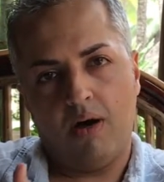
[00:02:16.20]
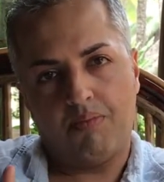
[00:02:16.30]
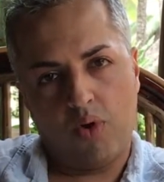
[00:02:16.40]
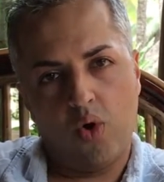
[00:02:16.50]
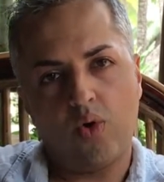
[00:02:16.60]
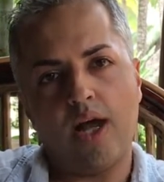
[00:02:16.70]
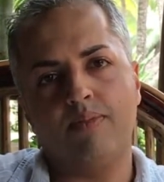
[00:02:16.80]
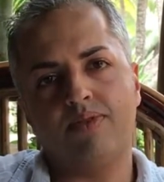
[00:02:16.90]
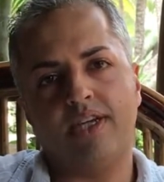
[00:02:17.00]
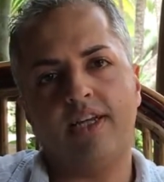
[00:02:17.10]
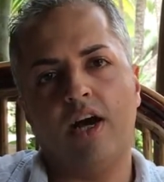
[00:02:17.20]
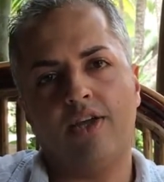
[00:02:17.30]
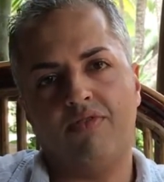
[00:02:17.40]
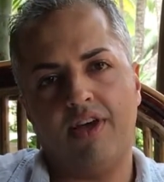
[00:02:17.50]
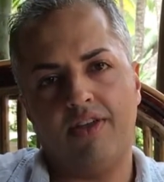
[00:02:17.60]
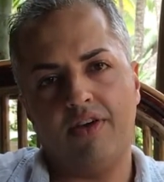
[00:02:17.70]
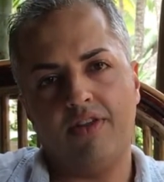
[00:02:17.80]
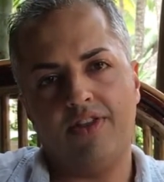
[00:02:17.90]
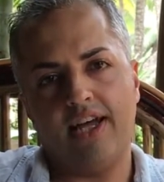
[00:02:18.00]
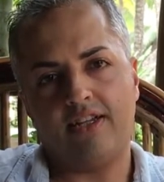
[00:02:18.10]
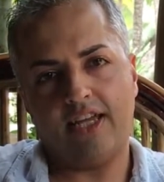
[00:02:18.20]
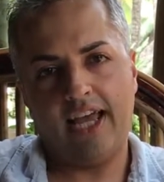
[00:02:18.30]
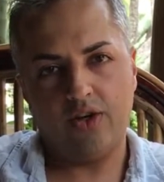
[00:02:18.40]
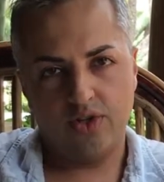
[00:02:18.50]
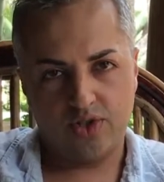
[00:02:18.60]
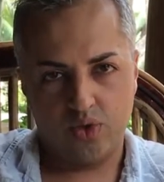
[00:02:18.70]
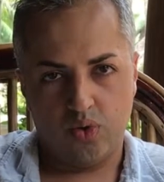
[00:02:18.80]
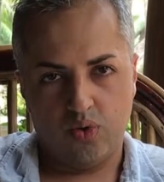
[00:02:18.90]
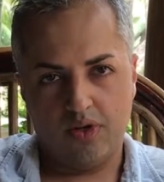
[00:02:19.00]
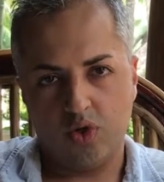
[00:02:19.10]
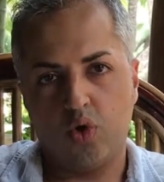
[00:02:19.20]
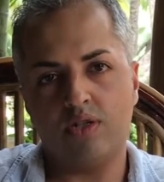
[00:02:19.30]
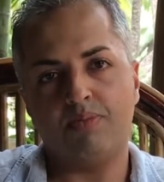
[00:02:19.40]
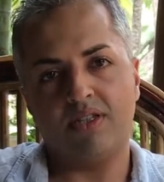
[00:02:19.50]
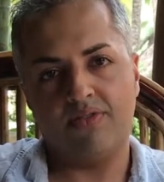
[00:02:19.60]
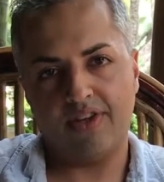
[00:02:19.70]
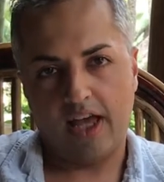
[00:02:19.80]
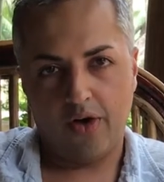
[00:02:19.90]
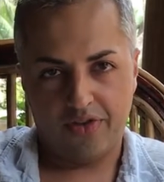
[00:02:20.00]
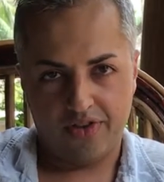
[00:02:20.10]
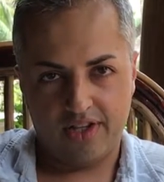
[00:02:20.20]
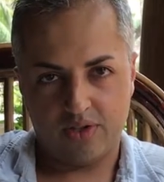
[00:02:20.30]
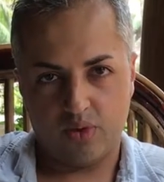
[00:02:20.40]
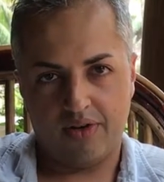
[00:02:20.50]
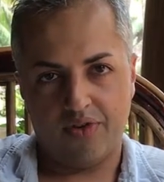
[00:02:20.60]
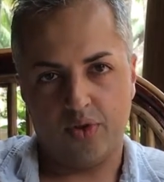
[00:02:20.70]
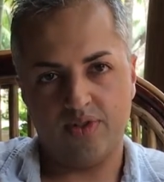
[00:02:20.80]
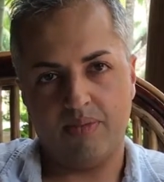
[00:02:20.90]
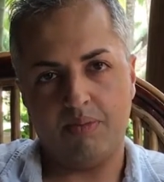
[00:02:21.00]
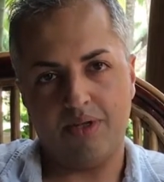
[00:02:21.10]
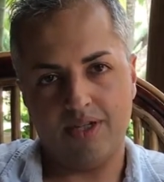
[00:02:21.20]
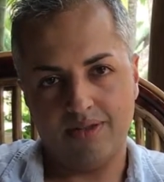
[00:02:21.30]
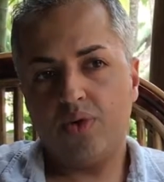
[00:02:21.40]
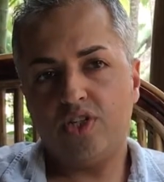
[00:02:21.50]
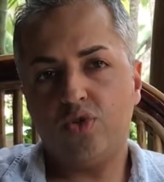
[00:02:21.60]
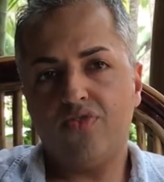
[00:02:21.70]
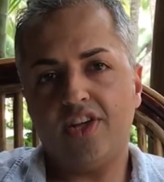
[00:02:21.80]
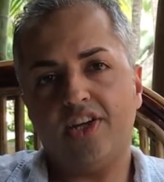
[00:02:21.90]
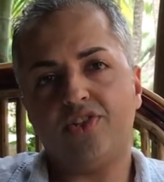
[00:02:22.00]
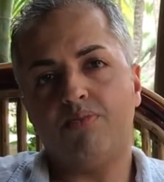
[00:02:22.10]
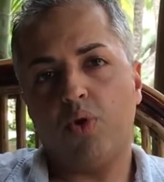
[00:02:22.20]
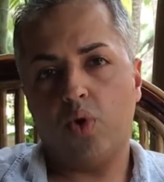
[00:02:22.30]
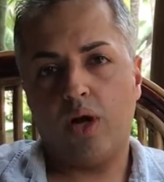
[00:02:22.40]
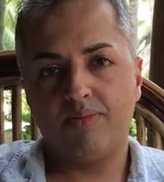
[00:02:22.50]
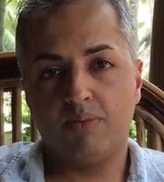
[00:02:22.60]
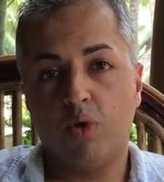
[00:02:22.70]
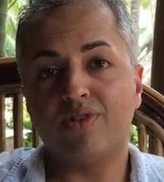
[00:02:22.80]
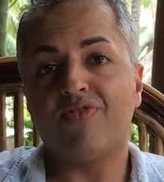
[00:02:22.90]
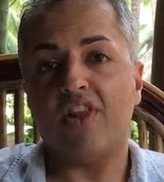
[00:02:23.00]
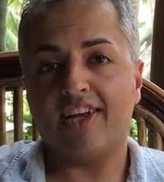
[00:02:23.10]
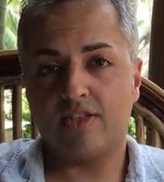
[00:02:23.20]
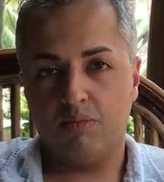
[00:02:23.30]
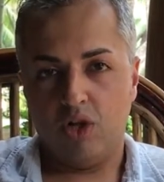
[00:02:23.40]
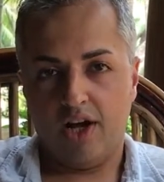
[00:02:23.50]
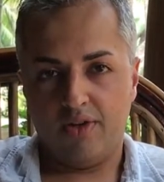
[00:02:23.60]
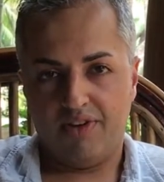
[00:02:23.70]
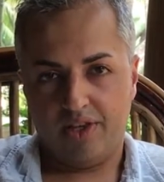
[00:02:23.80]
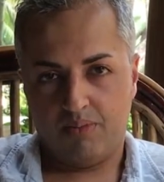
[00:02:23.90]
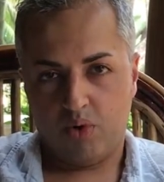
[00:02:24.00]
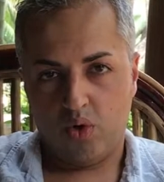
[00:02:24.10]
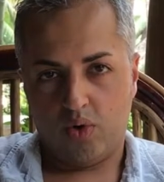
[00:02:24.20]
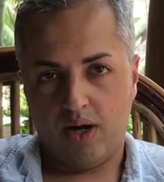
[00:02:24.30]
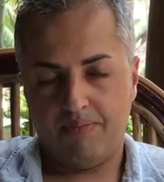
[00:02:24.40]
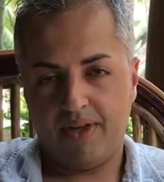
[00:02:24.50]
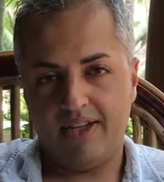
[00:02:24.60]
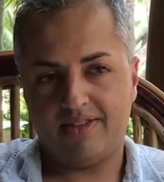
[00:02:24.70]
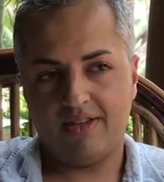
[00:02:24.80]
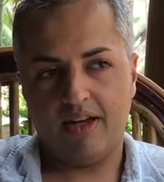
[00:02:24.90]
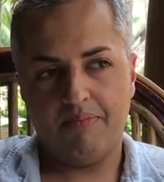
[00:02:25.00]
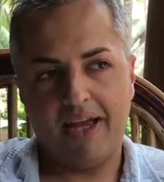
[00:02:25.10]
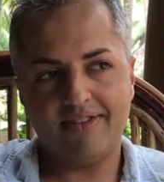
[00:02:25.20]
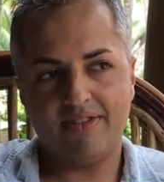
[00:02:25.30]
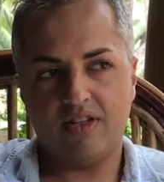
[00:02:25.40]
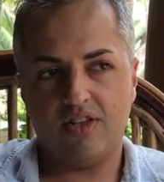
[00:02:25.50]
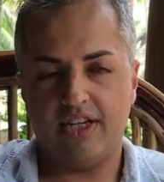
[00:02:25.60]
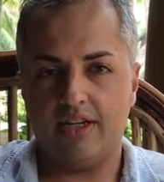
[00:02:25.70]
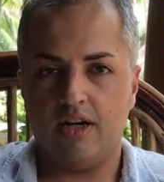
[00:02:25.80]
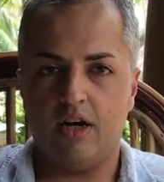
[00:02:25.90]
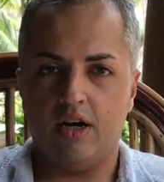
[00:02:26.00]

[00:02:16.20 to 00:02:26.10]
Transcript: programs in Ayurveda that cater to your specific health needs, whatever those may be. The rejuvenation program is the most flexible Ayurveda program. It's basically,